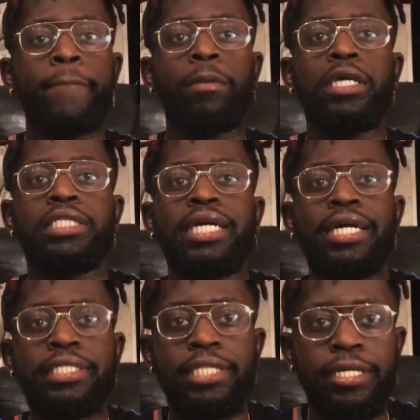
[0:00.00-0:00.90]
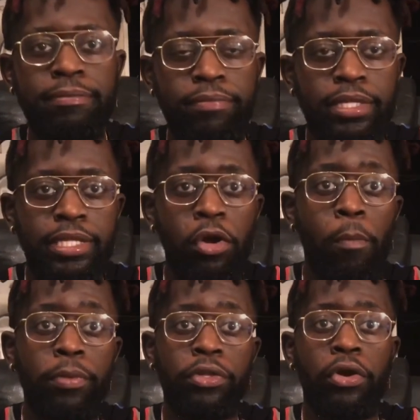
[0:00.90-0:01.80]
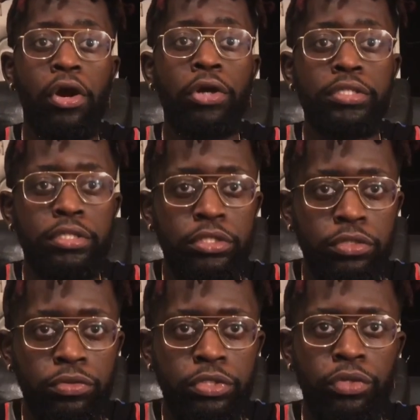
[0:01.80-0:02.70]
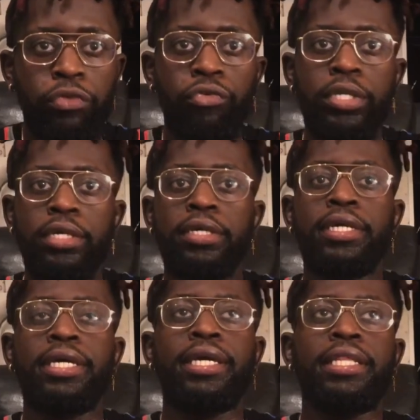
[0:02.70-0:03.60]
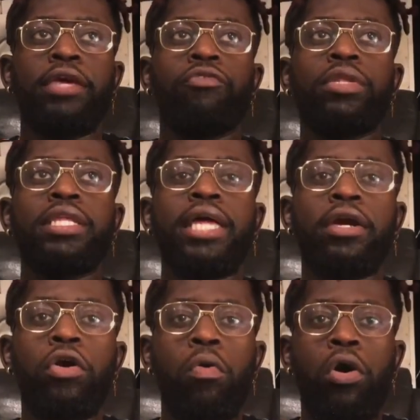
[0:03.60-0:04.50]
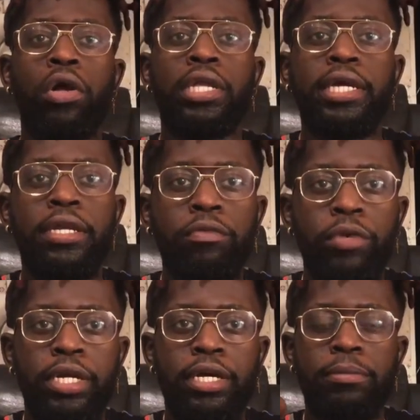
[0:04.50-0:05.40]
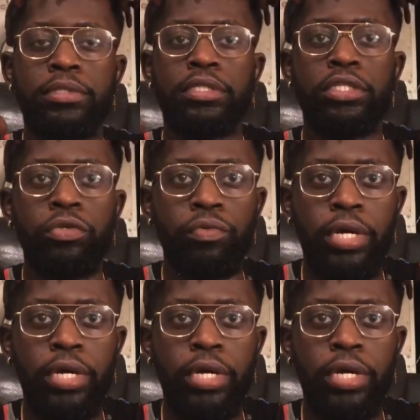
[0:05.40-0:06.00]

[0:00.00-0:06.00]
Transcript: because like I said, they open their hearts to you, so they really like go all in when it comes to you,